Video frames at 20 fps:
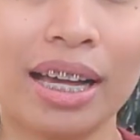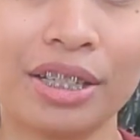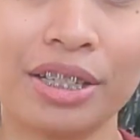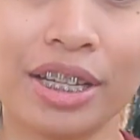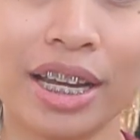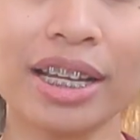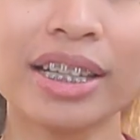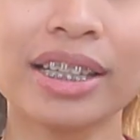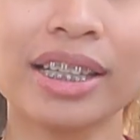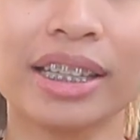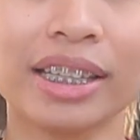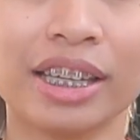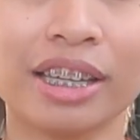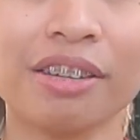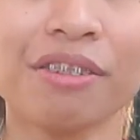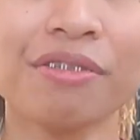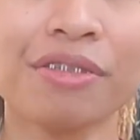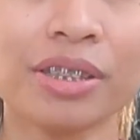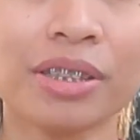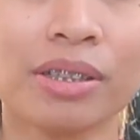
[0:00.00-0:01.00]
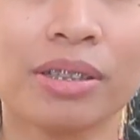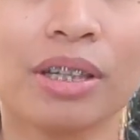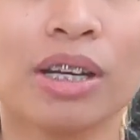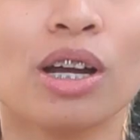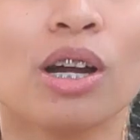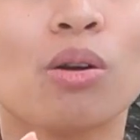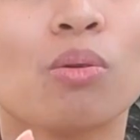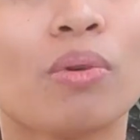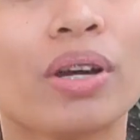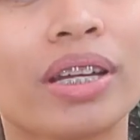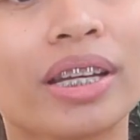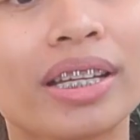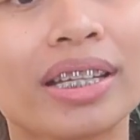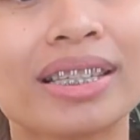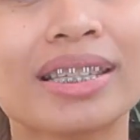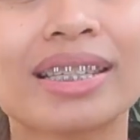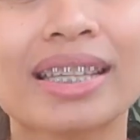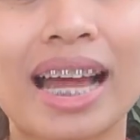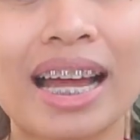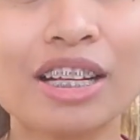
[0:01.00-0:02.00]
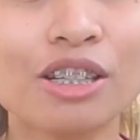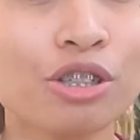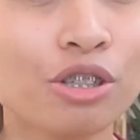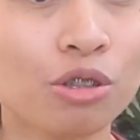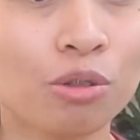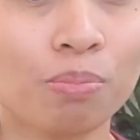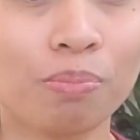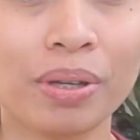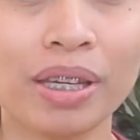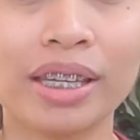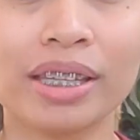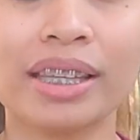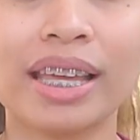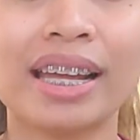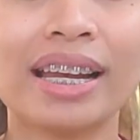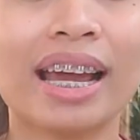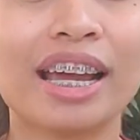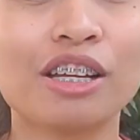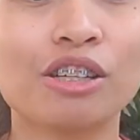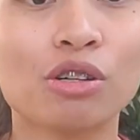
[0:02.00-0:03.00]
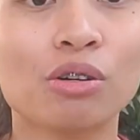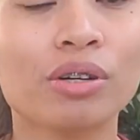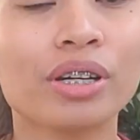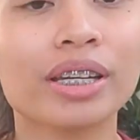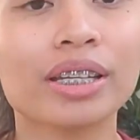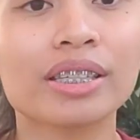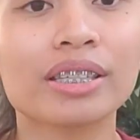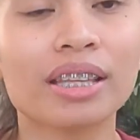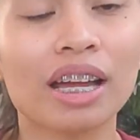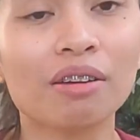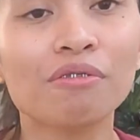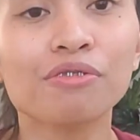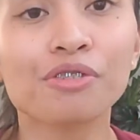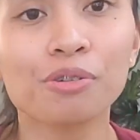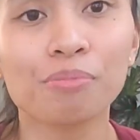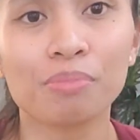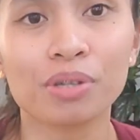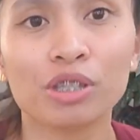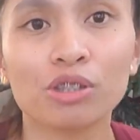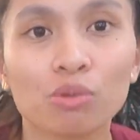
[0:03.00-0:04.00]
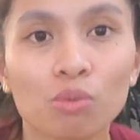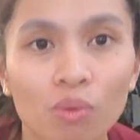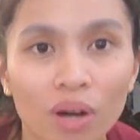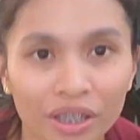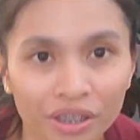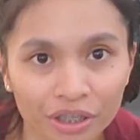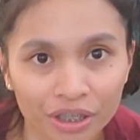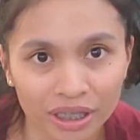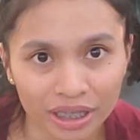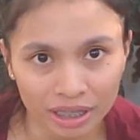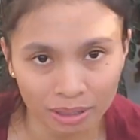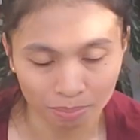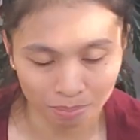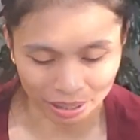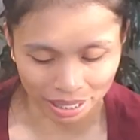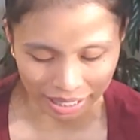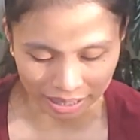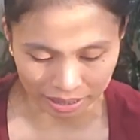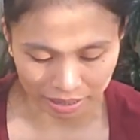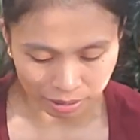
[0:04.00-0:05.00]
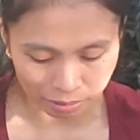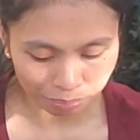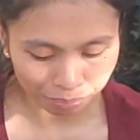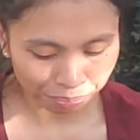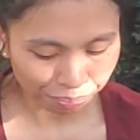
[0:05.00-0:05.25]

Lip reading: check the leaves. When it is tad droopy, then I know it is time for me to water these plants.